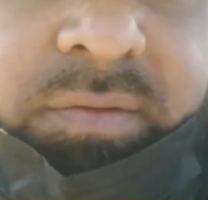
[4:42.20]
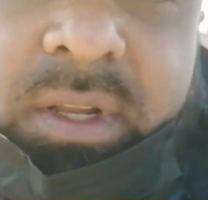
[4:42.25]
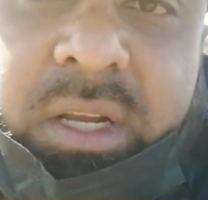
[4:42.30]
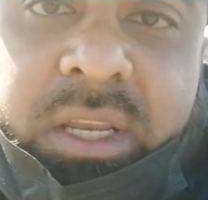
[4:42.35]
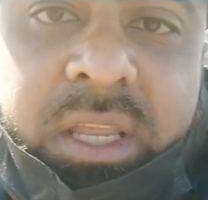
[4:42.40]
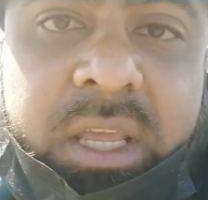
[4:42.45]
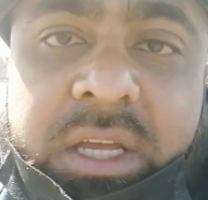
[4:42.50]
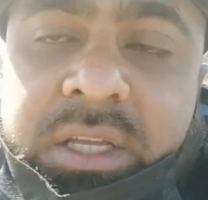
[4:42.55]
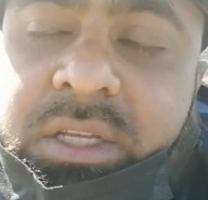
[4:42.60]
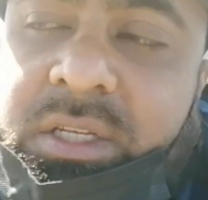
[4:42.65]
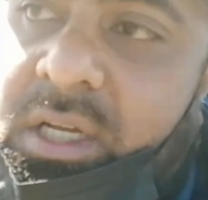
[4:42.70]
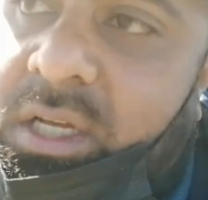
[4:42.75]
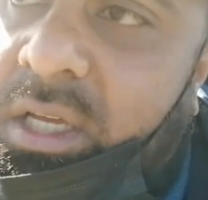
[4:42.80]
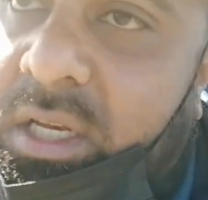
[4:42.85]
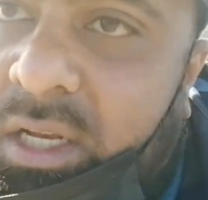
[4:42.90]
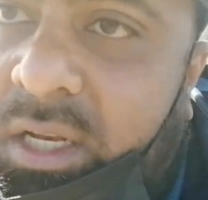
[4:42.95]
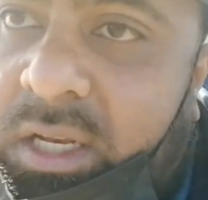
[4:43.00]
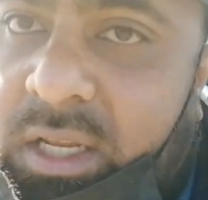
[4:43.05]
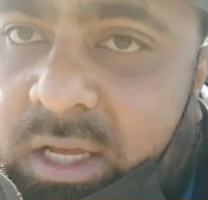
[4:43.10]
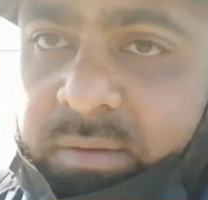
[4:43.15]
of that catch, I
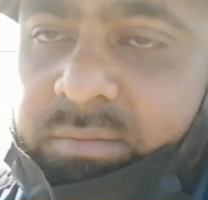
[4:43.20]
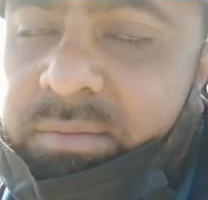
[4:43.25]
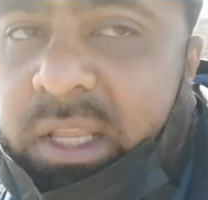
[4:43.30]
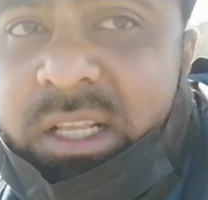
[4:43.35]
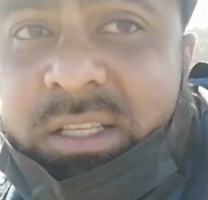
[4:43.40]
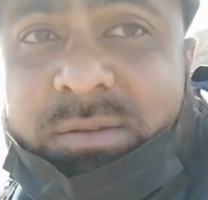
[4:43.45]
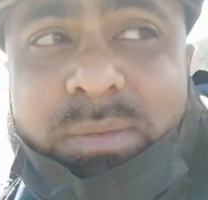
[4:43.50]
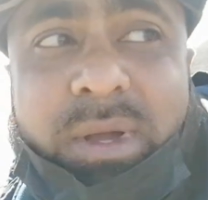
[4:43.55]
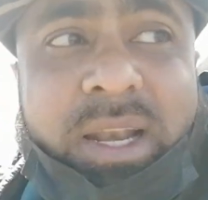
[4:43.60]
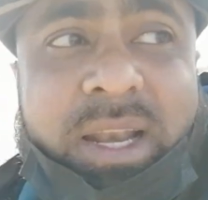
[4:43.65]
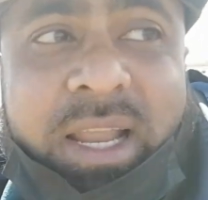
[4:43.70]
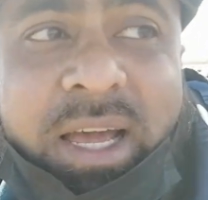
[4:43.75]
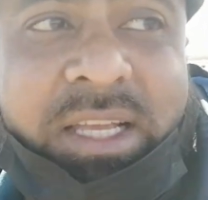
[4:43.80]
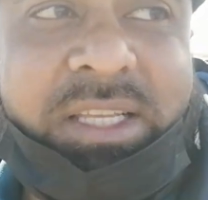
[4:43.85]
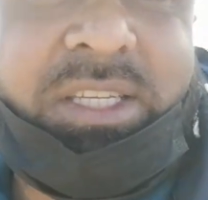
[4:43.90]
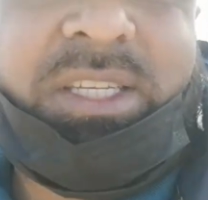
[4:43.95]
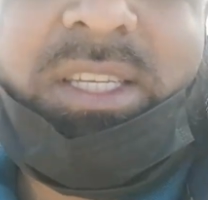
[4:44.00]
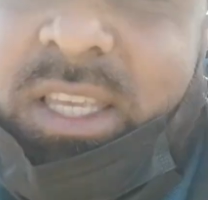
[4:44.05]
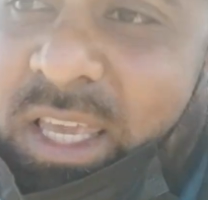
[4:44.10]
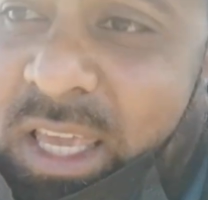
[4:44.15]
really am. That's my
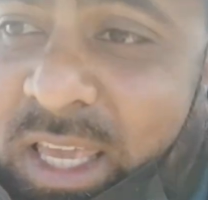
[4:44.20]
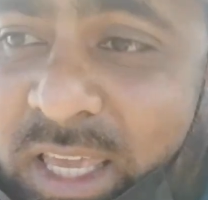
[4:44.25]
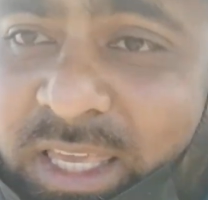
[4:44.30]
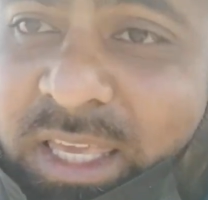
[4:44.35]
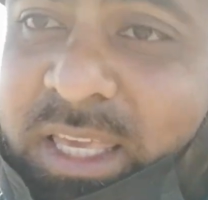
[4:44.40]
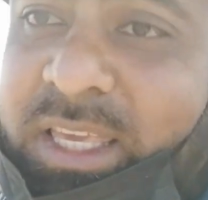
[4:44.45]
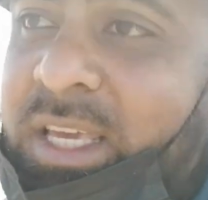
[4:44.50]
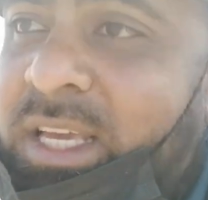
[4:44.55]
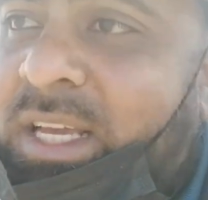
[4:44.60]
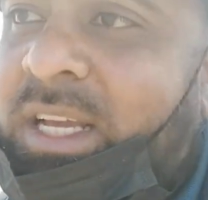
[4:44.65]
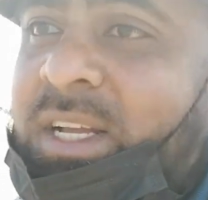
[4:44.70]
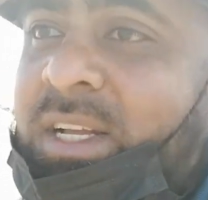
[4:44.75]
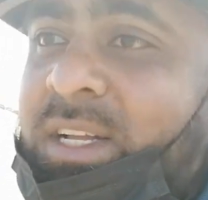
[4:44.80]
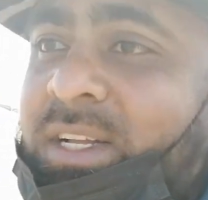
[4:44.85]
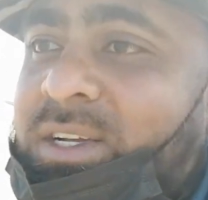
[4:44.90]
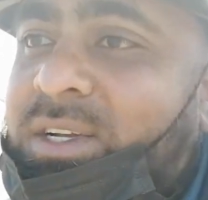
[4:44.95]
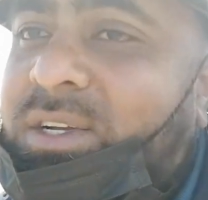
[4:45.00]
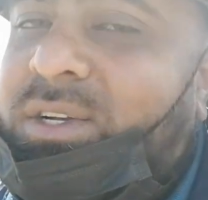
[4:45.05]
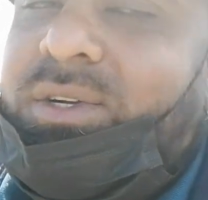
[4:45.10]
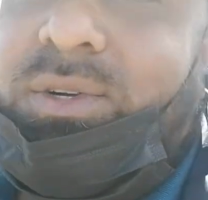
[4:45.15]
largest kingy,
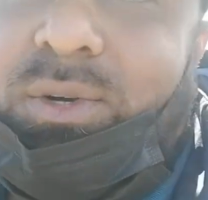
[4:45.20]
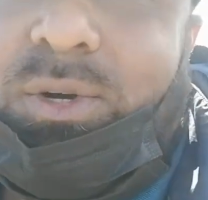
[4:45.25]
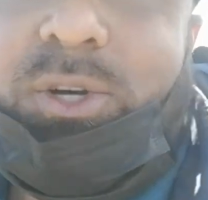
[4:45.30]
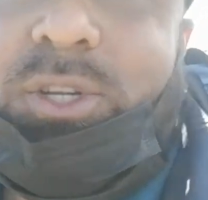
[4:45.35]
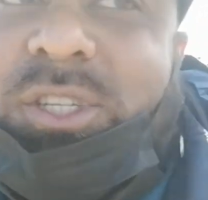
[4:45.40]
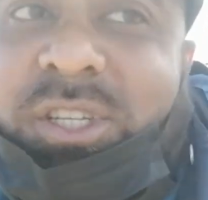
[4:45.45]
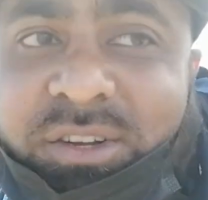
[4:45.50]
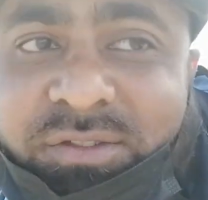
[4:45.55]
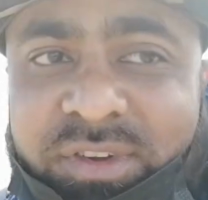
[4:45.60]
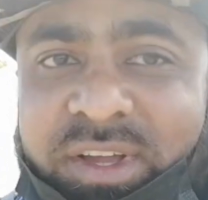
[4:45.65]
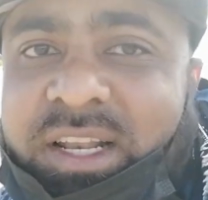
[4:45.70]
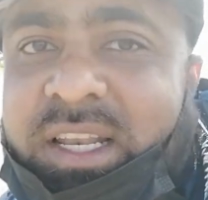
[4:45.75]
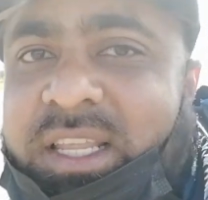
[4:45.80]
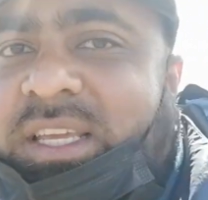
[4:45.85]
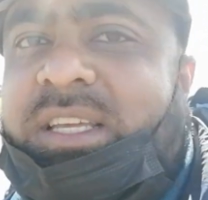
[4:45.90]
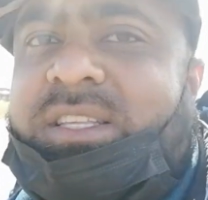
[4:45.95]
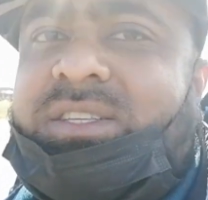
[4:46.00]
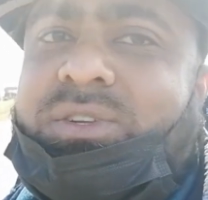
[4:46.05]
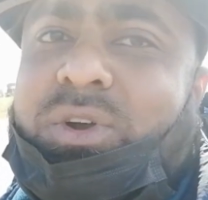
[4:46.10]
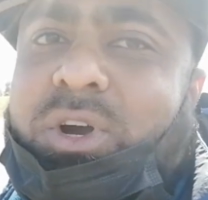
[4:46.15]

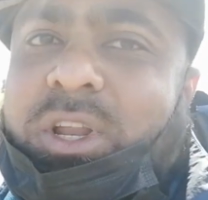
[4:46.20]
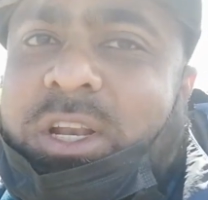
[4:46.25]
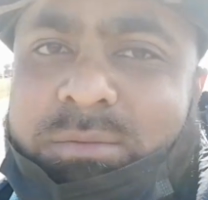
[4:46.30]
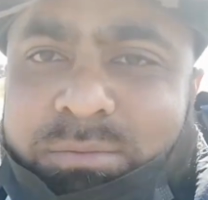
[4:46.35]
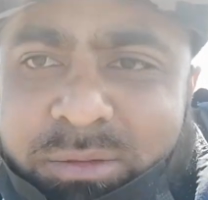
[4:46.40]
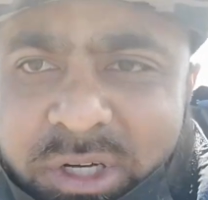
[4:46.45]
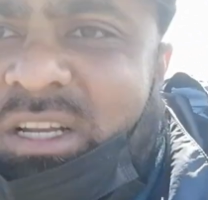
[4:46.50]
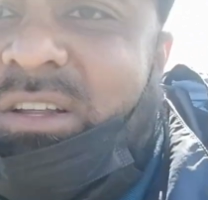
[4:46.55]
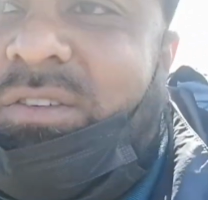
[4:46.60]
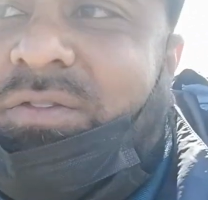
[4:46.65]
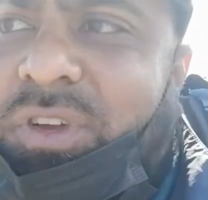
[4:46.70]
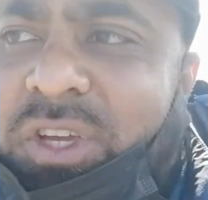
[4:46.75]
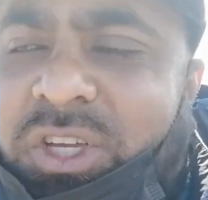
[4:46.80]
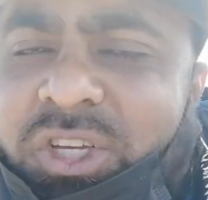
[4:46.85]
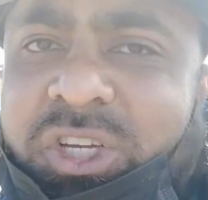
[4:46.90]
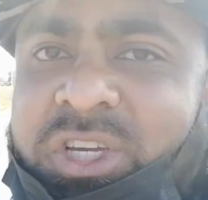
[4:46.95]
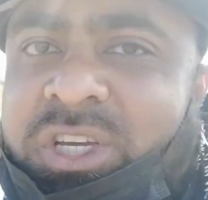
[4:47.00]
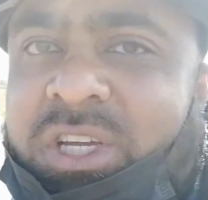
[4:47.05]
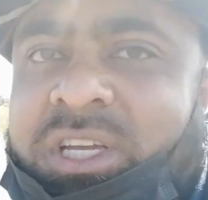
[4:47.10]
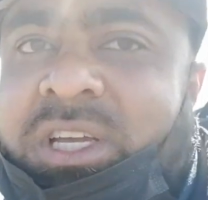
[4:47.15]
Otrevelli. It's called a murder
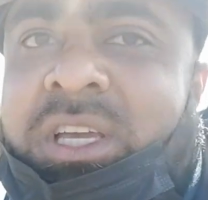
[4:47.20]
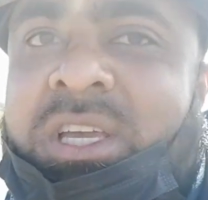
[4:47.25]
fish